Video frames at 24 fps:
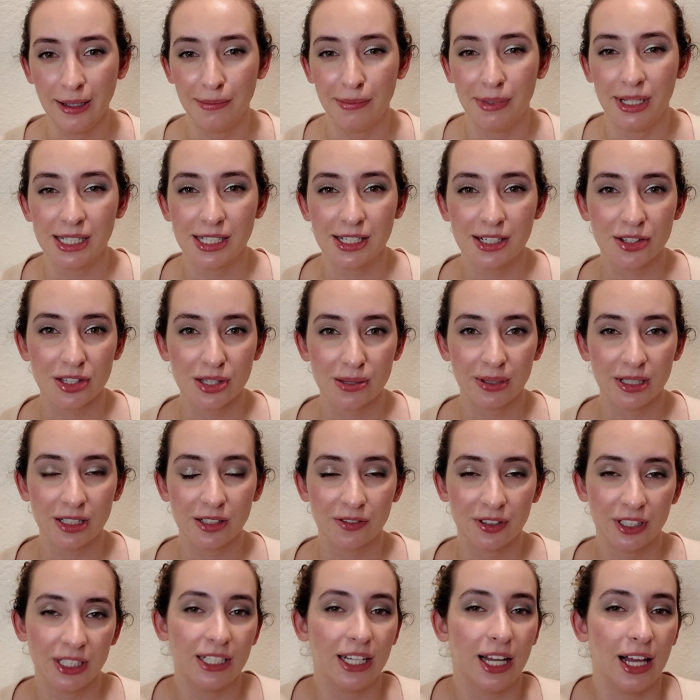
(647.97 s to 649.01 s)
but it just smells
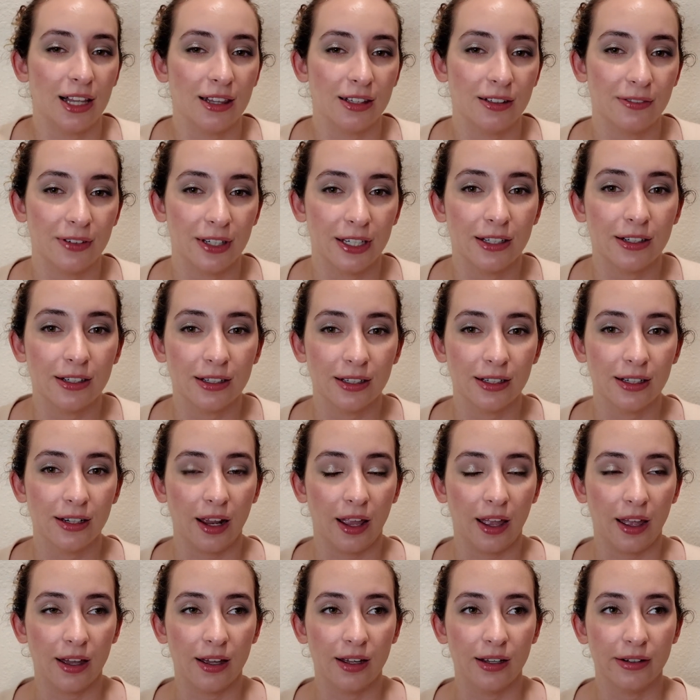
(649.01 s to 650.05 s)
very elevated
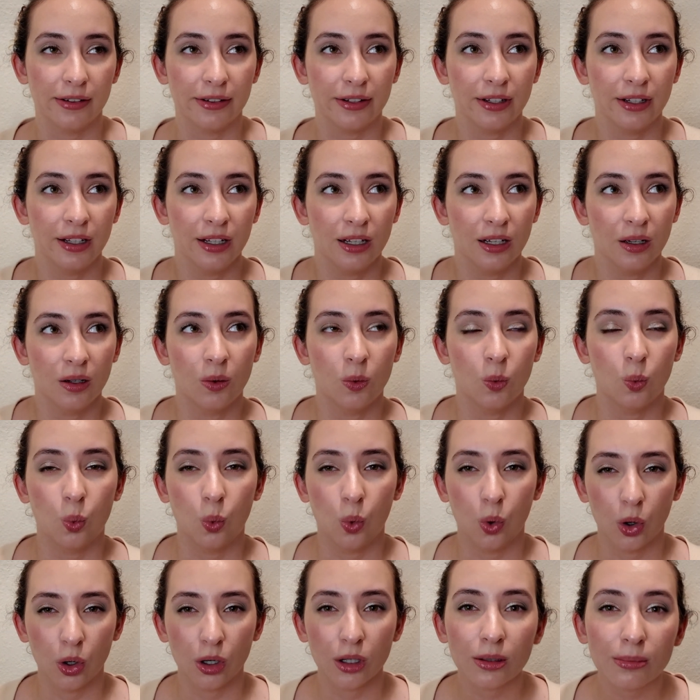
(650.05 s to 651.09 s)
and
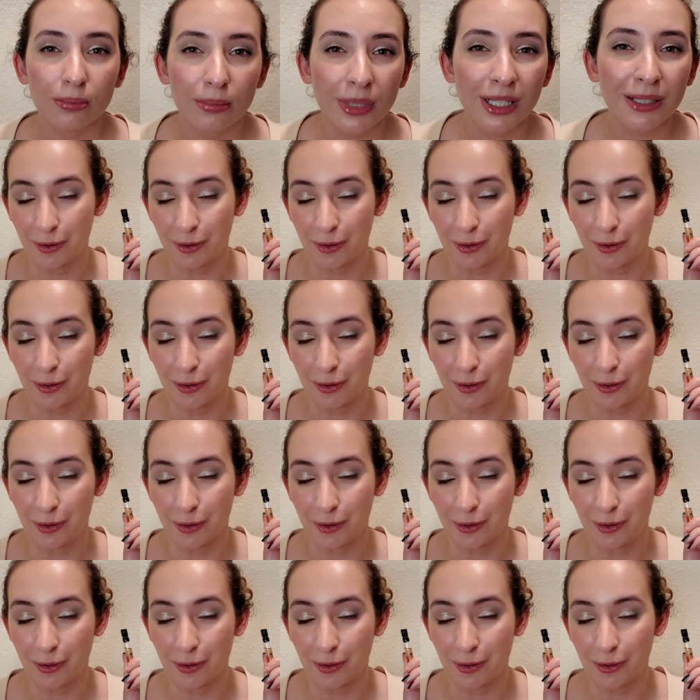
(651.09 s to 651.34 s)
warm.